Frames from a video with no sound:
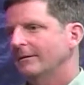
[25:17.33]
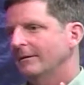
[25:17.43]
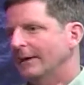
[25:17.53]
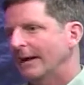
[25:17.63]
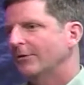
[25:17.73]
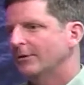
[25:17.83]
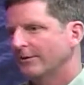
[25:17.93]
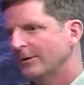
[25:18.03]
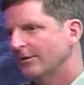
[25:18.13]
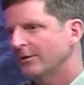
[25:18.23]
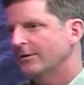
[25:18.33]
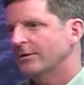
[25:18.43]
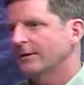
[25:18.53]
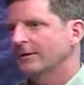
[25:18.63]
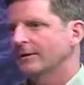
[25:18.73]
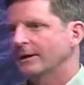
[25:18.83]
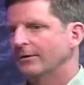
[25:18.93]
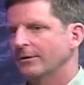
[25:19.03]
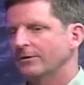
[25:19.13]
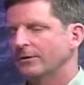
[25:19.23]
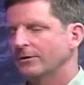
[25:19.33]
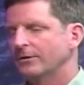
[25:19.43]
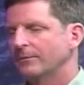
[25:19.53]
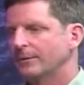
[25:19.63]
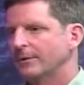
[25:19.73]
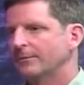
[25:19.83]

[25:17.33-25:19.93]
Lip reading: energy efficiency and also using building